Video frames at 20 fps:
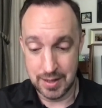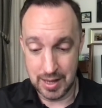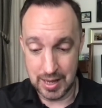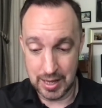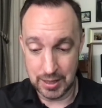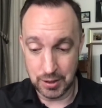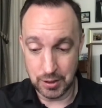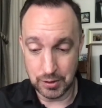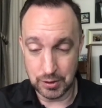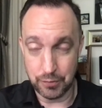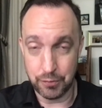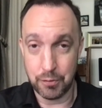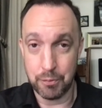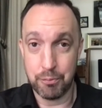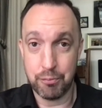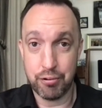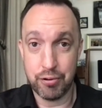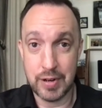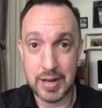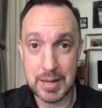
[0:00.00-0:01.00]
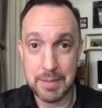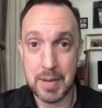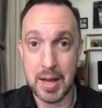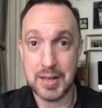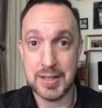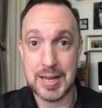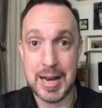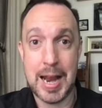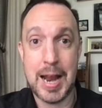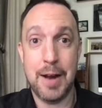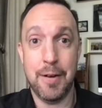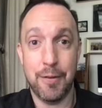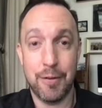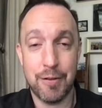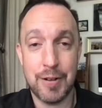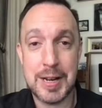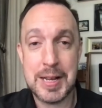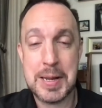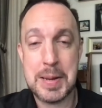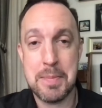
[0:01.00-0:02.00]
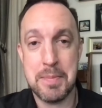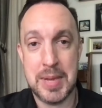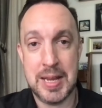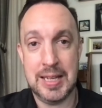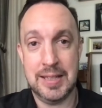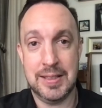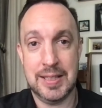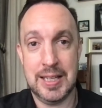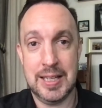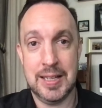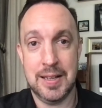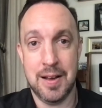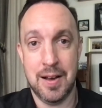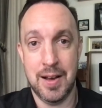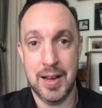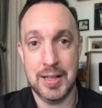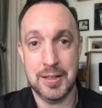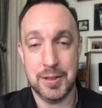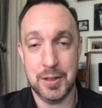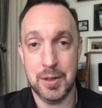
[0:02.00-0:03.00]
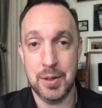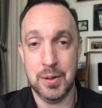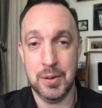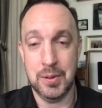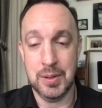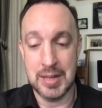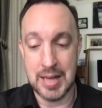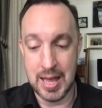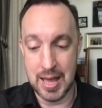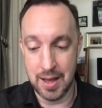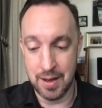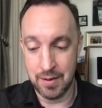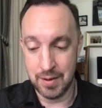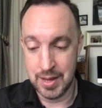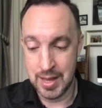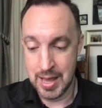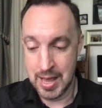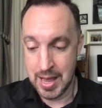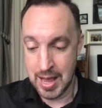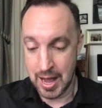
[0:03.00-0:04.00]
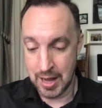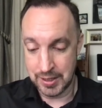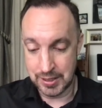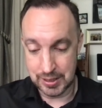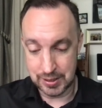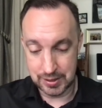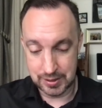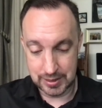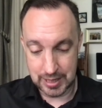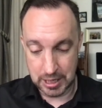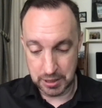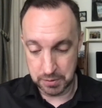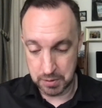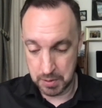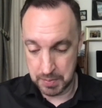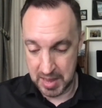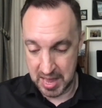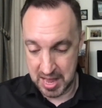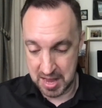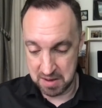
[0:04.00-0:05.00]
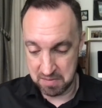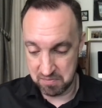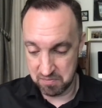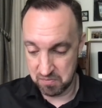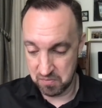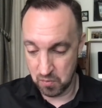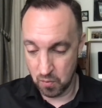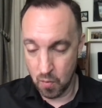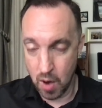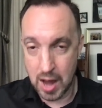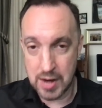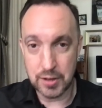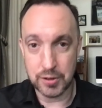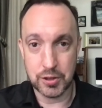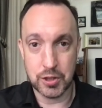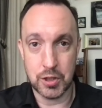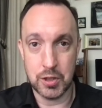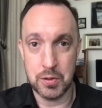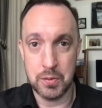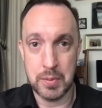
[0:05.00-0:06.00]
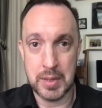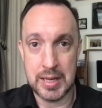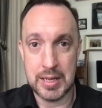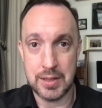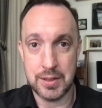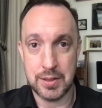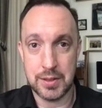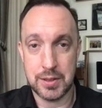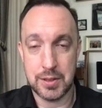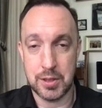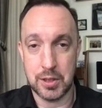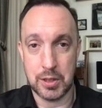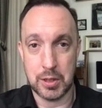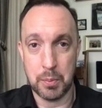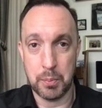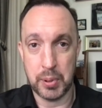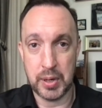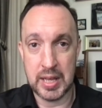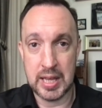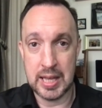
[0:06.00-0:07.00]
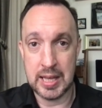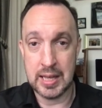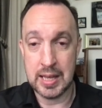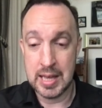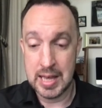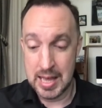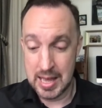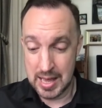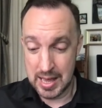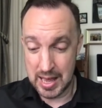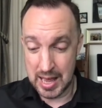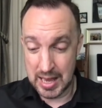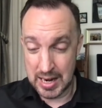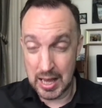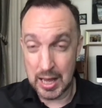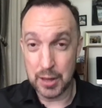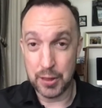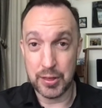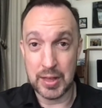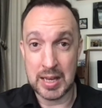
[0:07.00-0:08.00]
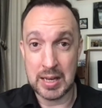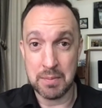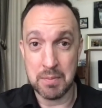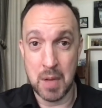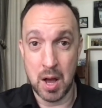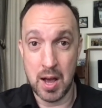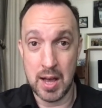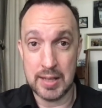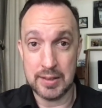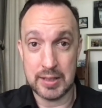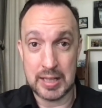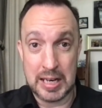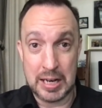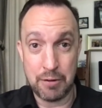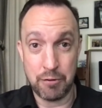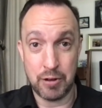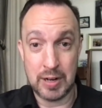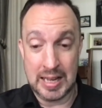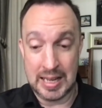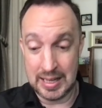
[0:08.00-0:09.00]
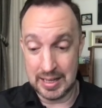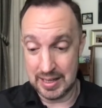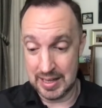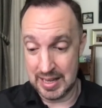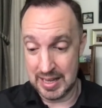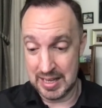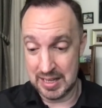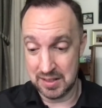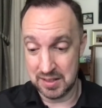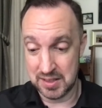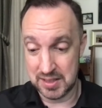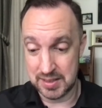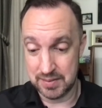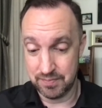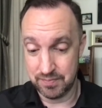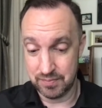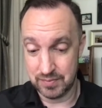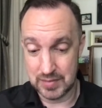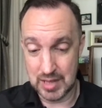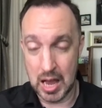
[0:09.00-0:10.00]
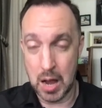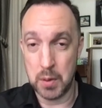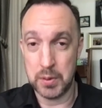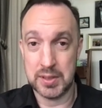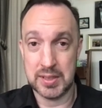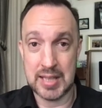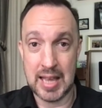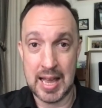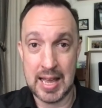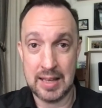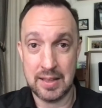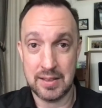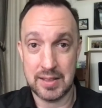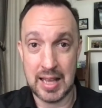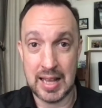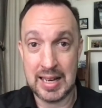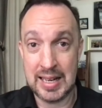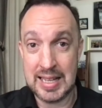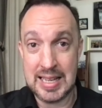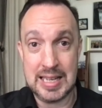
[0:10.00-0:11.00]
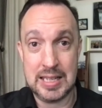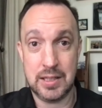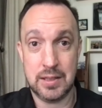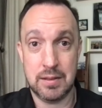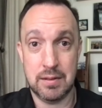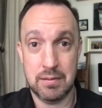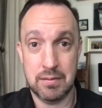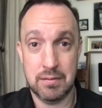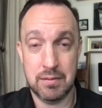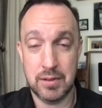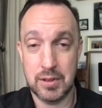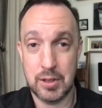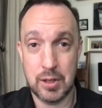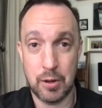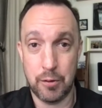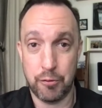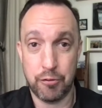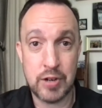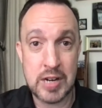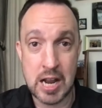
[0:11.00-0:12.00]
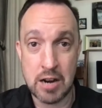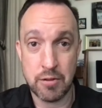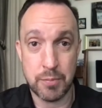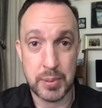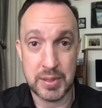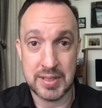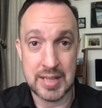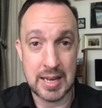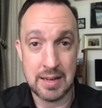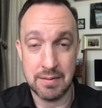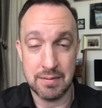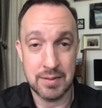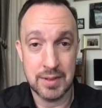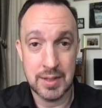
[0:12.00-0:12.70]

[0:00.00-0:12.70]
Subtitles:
I use it from pretty much every meeting I do now. It just takes me about 1 or 2 minutes to complete, and I think my delivery is, I would say it's at least 300%